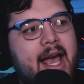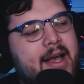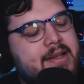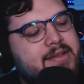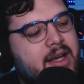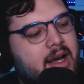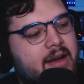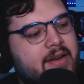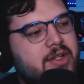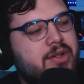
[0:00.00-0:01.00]
as
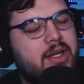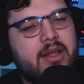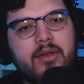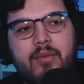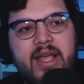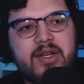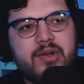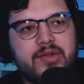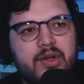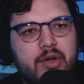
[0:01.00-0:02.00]
uh, eventually the
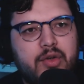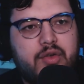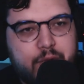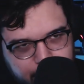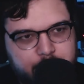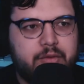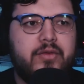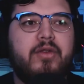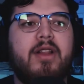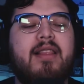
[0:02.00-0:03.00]
Rangers
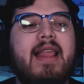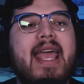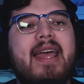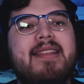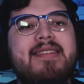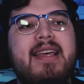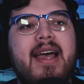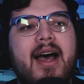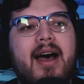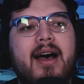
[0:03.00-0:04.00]
land
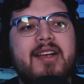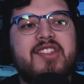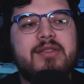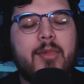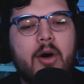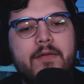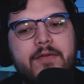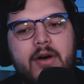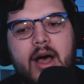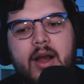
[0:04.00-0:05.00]
uh, a small
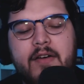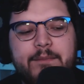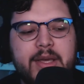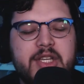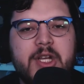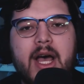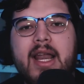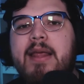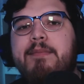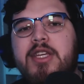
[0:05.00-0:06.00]
flock of
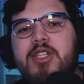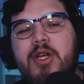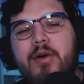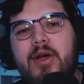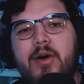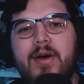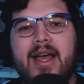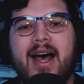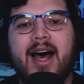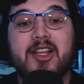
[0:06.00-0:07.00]
Pidgeot and
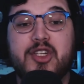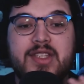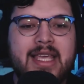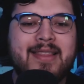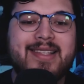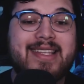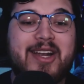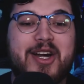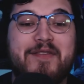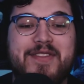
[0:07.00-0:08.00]
Pidgeotto uh, just in the
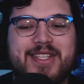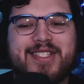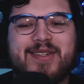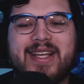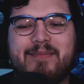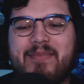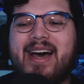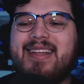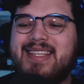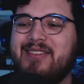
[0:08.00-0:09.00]
center of the street in
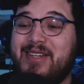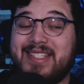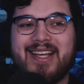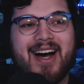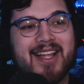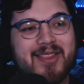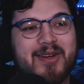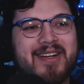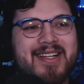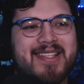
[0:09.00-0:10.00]
Pallet Town. You can see
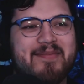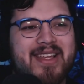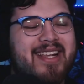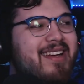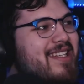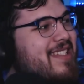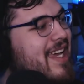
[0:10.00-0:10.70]
onlookers immediately